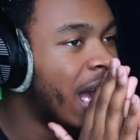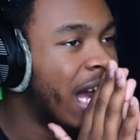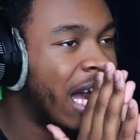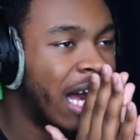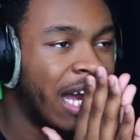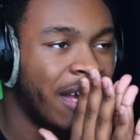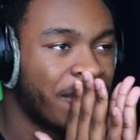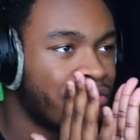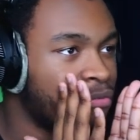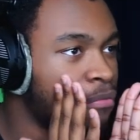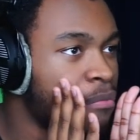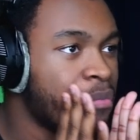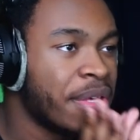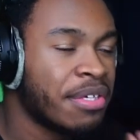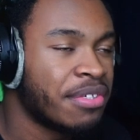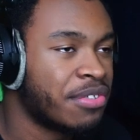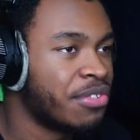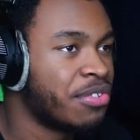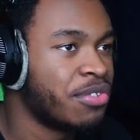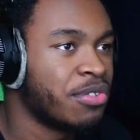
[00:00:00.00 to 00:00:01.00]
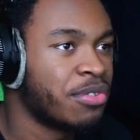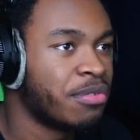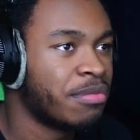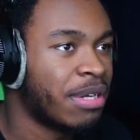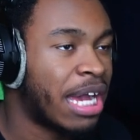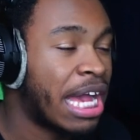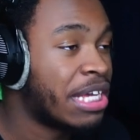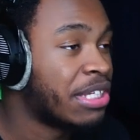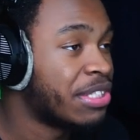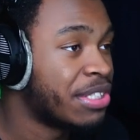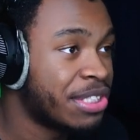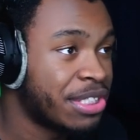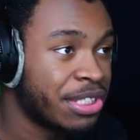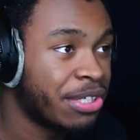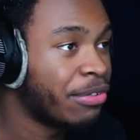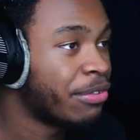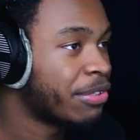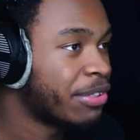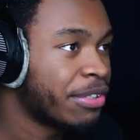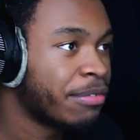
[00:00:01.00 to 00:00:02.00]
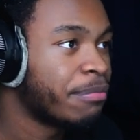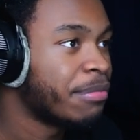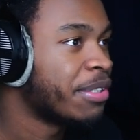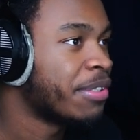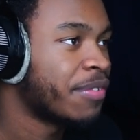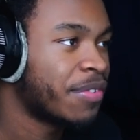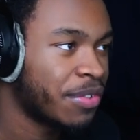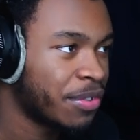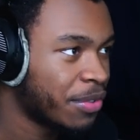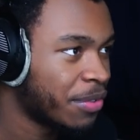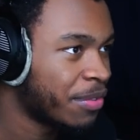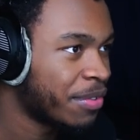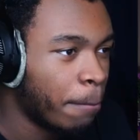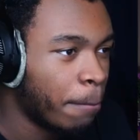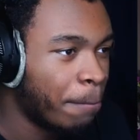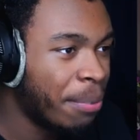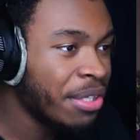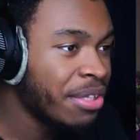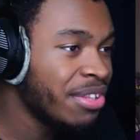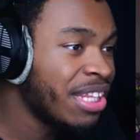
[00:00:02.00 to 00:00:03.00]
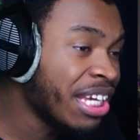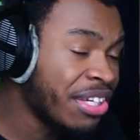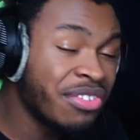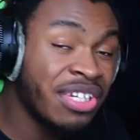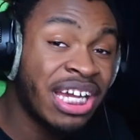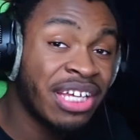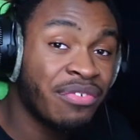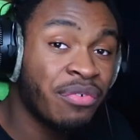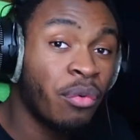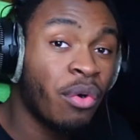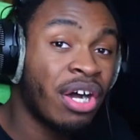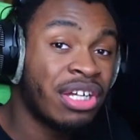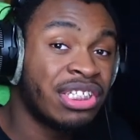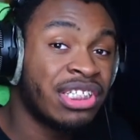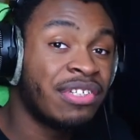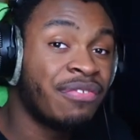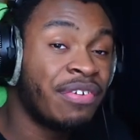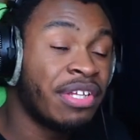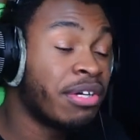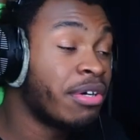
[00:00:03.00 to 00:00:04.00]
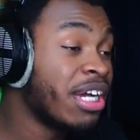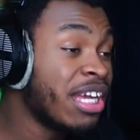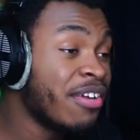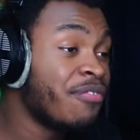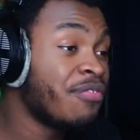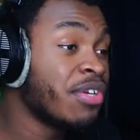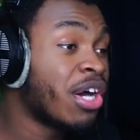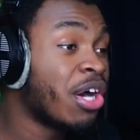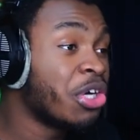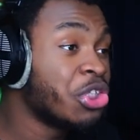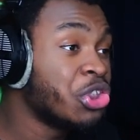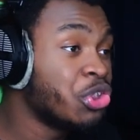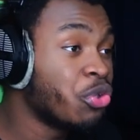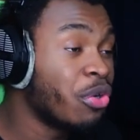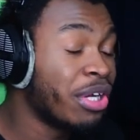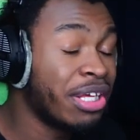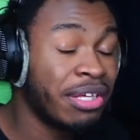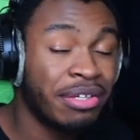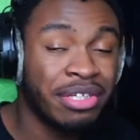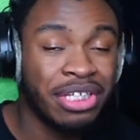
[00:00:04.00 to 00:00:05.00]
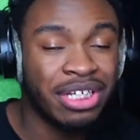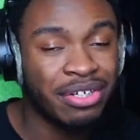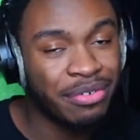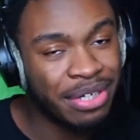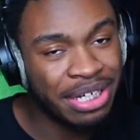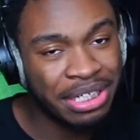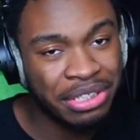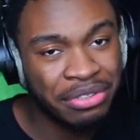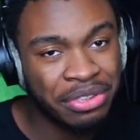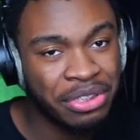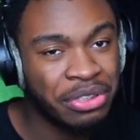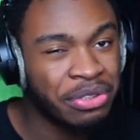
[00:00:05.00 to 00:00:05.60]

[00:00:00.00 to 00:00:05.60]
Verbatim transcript: I've missed you. I seriously missed you. But thank you guys for watching the video. If y'all enjoyed it, you're ready to